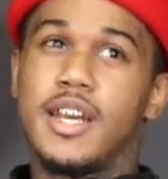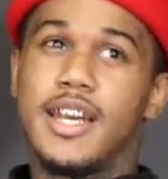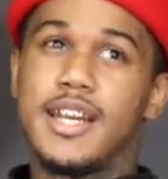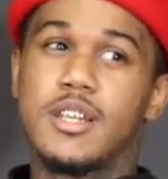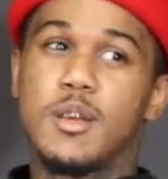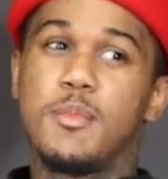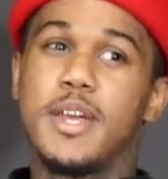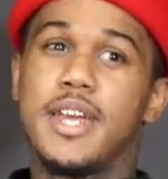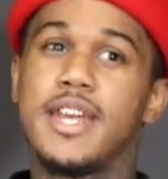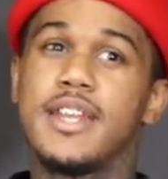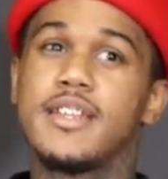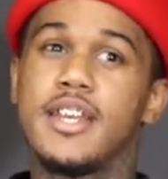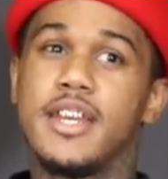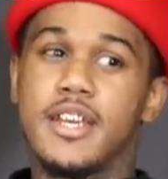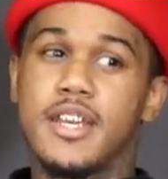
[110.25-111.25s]
As a
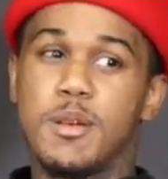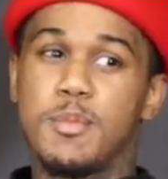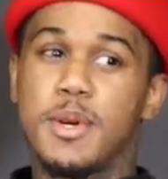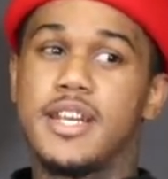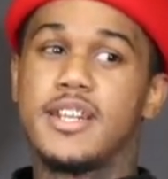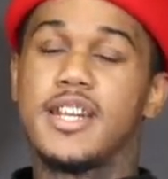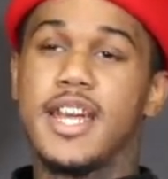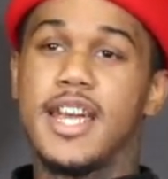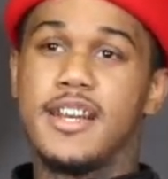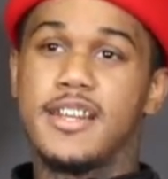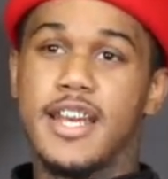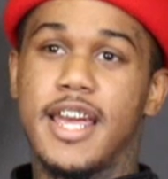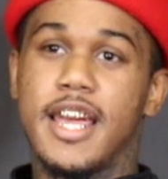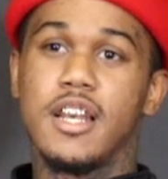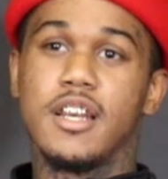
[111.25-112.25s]
Man Thinketh by James
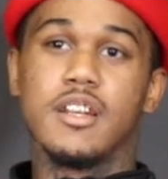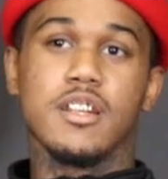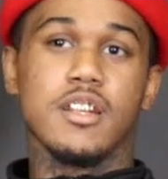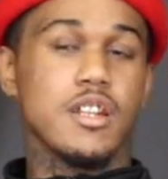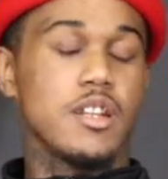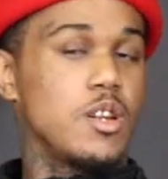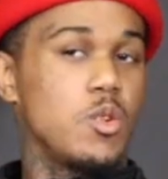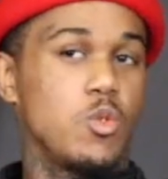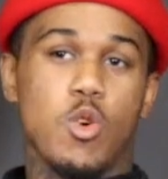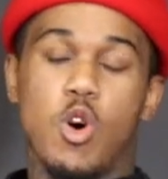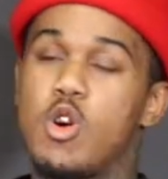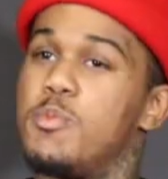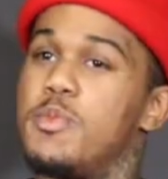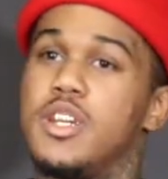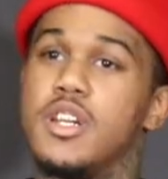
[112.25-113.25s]
Allen. Mm-hmm.
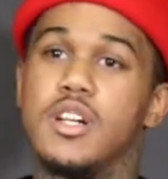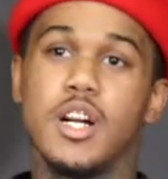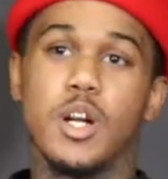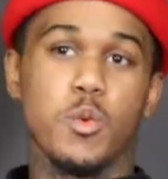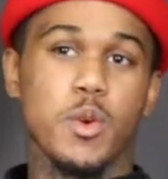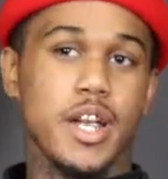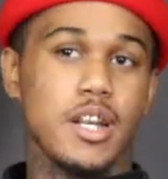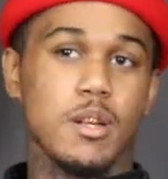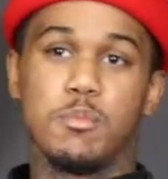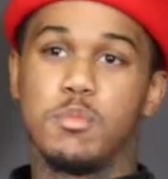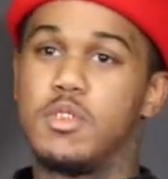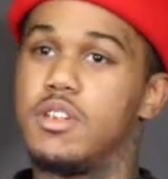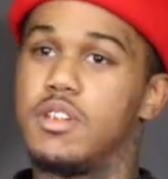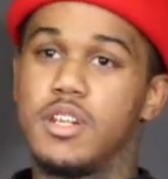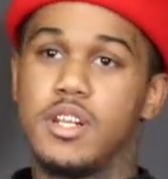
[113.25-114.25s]
Woke me up. I read the
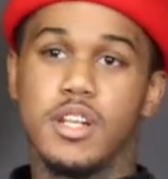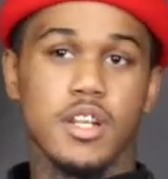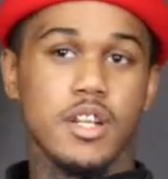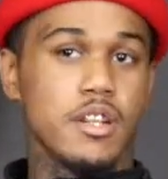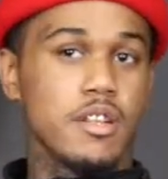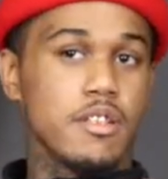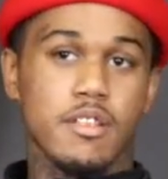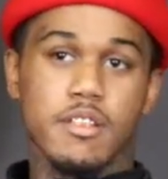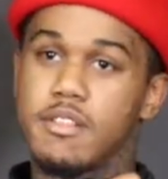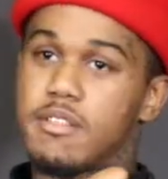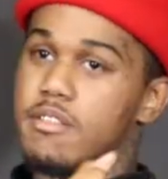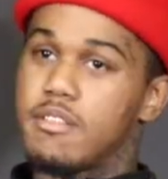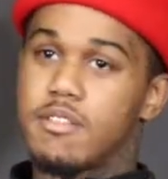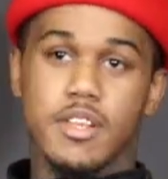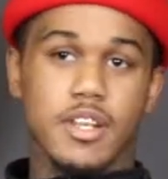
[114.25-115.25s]
book,
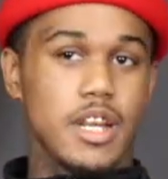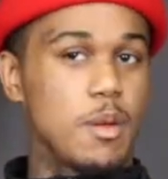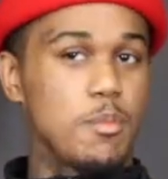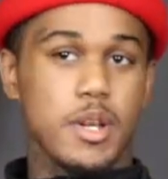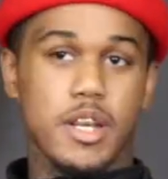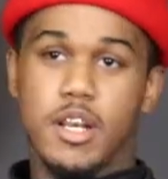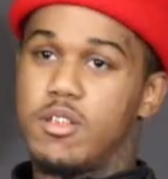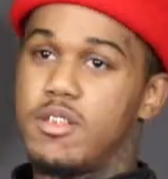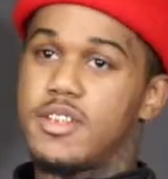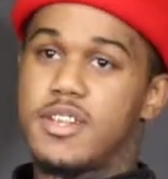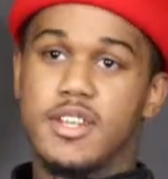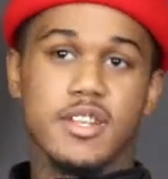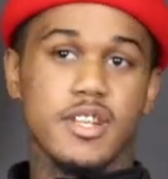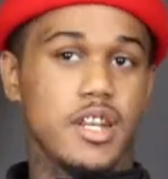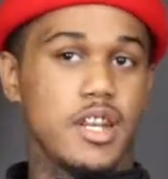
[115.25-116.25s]
and I've been on it
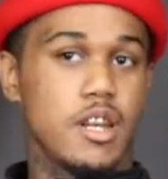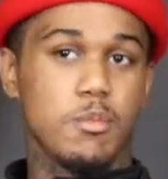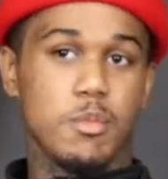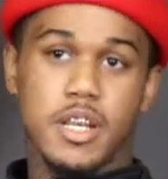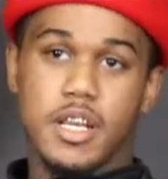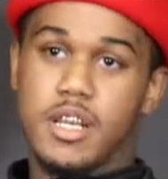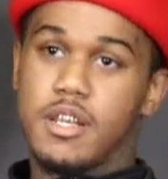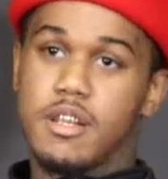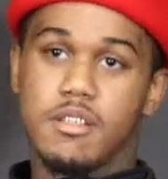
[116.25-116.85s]
since then, man.